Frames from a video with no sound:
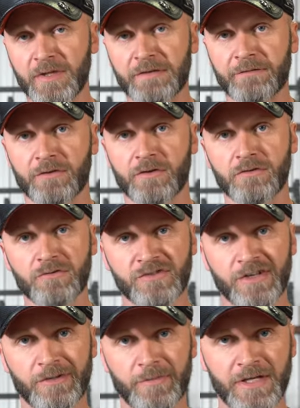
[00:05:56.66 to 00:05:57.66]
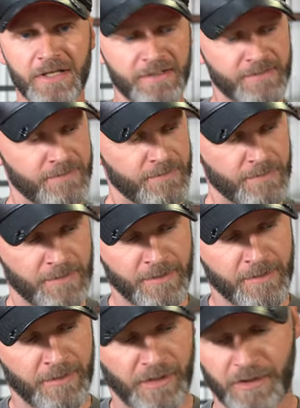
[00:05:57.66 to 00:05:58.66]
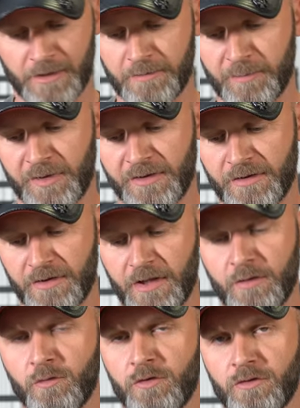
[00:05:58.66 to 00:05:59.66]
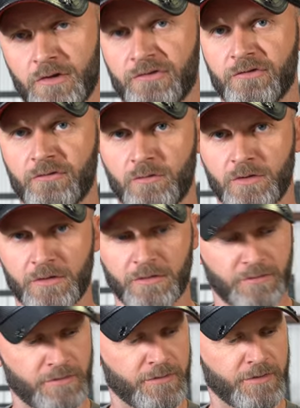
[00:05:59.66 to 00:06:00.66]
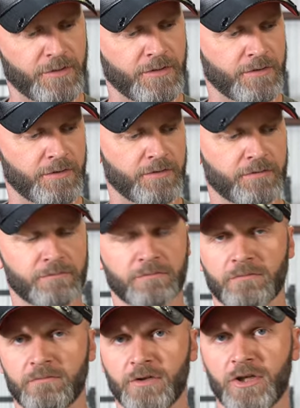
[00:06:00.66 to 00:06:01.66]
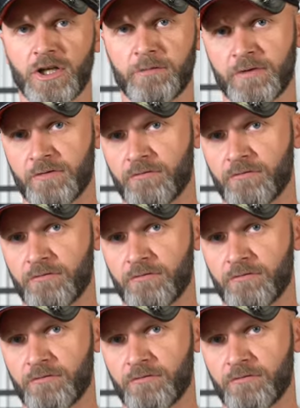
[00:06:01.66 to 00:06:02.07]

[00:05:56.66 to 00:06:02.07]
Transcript: made for the new style bags, um, but they will also work on the, uh, the common